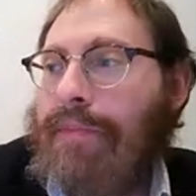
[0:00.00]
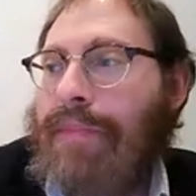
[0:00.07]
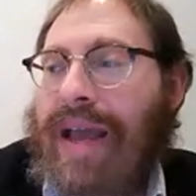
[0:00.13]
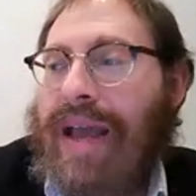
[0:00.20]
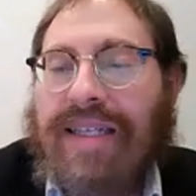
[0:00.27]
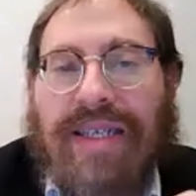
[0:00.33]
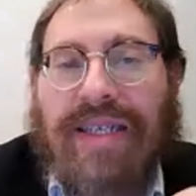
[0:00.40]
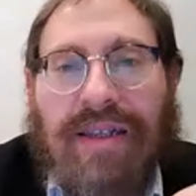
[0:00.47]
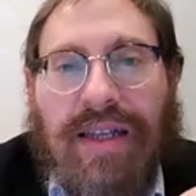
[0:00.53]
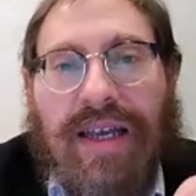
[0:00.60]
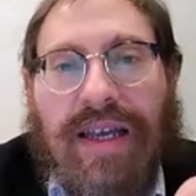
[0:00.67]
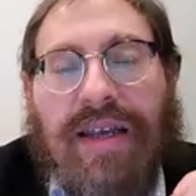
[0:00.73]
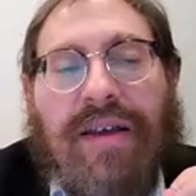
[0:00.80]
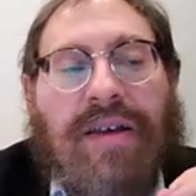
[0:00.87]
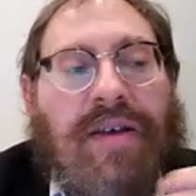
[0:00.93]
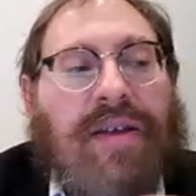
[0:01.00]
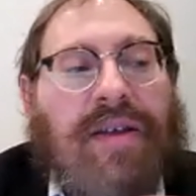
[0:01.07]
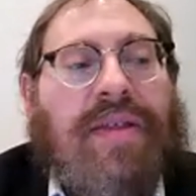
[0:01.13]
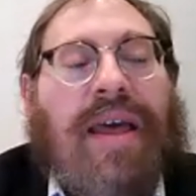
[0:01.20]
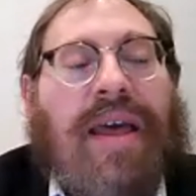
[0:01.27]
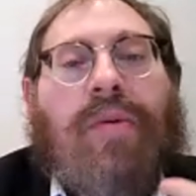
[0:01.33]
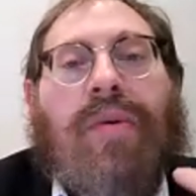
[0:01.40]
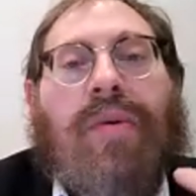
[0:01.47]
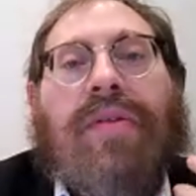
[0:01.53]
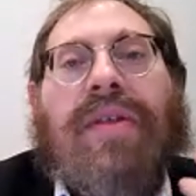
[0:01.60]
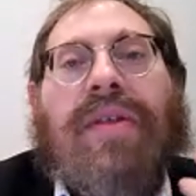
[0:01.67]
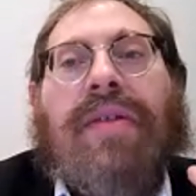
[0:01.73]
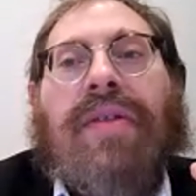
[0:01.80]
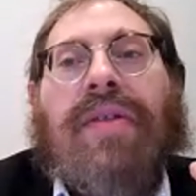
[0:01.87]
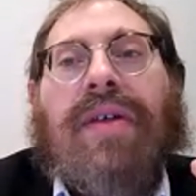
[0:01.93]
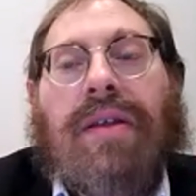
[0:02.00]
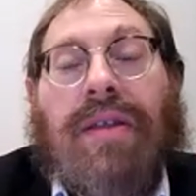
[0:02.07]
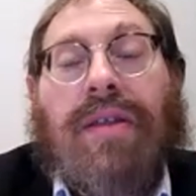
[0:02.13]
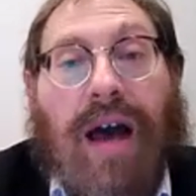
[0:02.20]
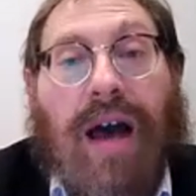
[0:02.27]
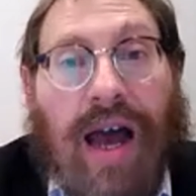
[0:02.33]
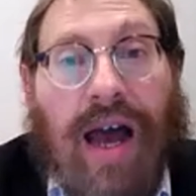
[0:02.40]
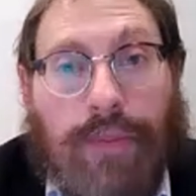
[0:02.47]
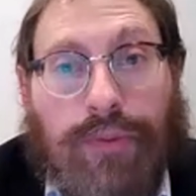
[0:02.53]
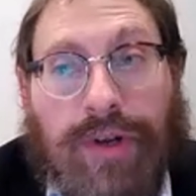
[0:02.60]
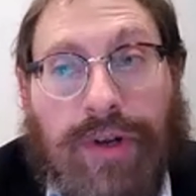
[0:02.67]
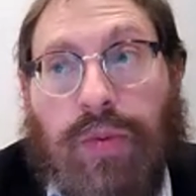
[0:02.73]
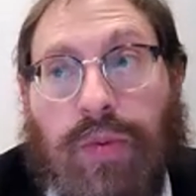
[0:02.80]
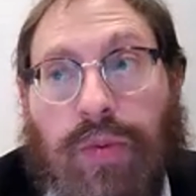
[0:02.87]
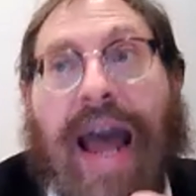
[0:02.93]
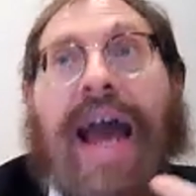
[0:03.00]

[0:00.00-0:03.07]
Basically, they the, the the high priest would